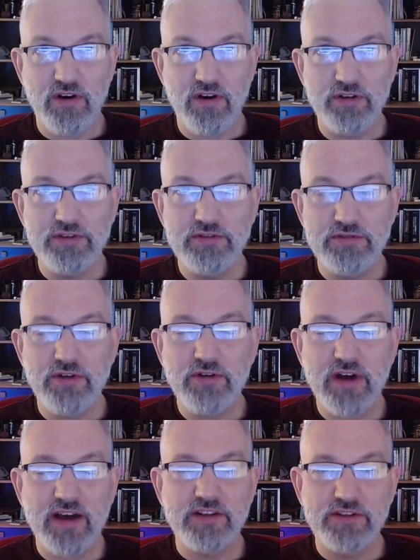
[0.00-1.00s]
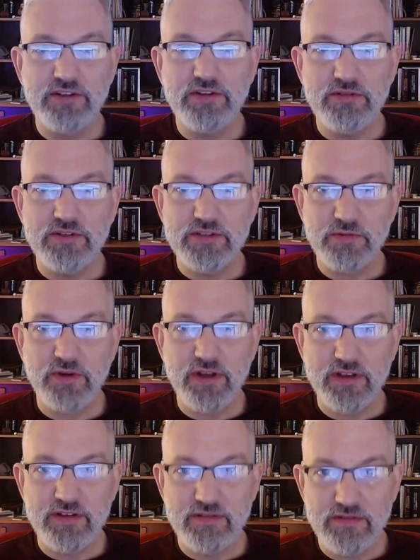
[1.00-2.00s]
all you know how to do is
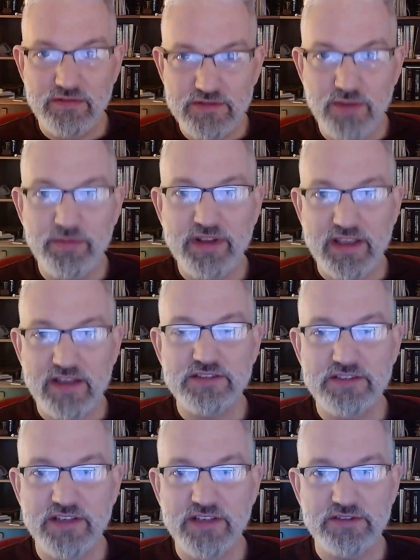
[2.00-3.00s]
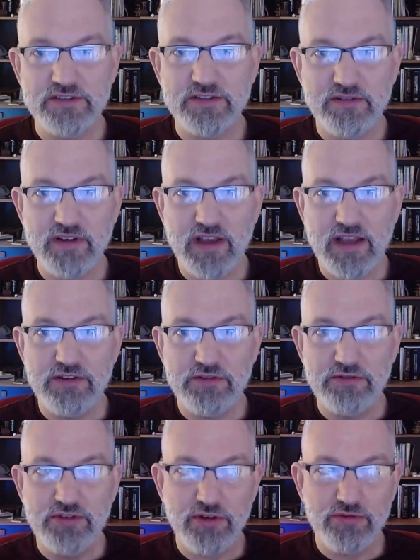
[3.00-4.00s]
what somebody else tells you, and
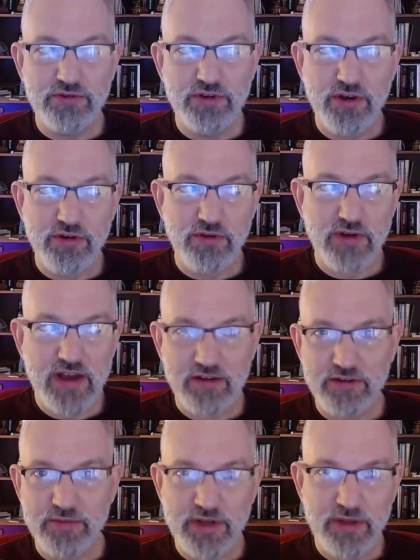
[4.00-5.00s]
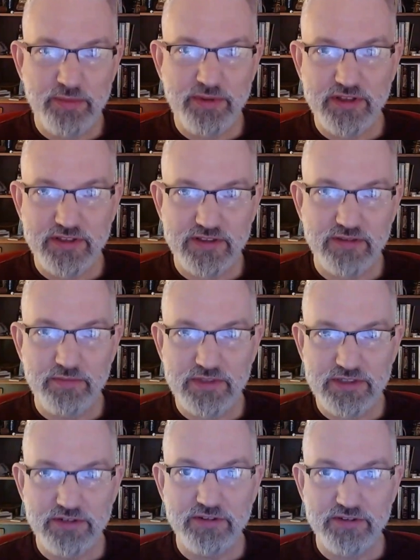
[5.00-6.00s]
you don't know how to manipulate the
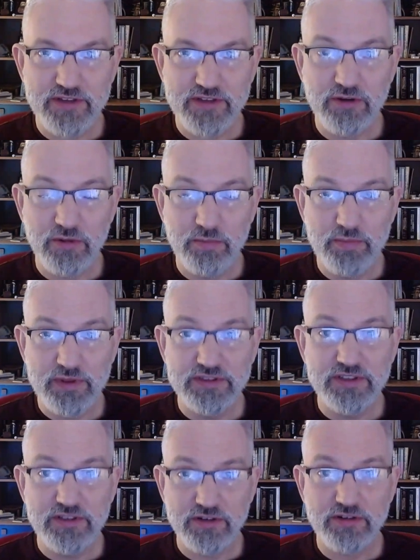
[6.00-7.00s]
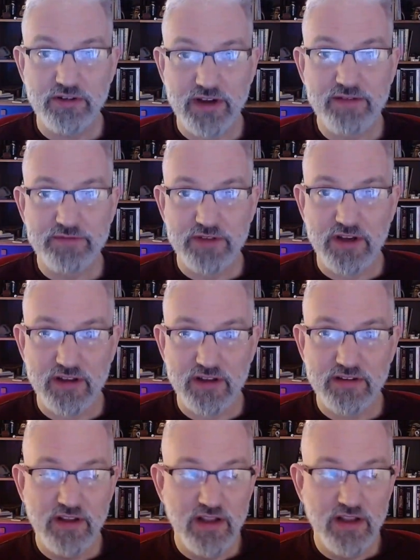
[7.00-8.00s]
material that you're building your craft on,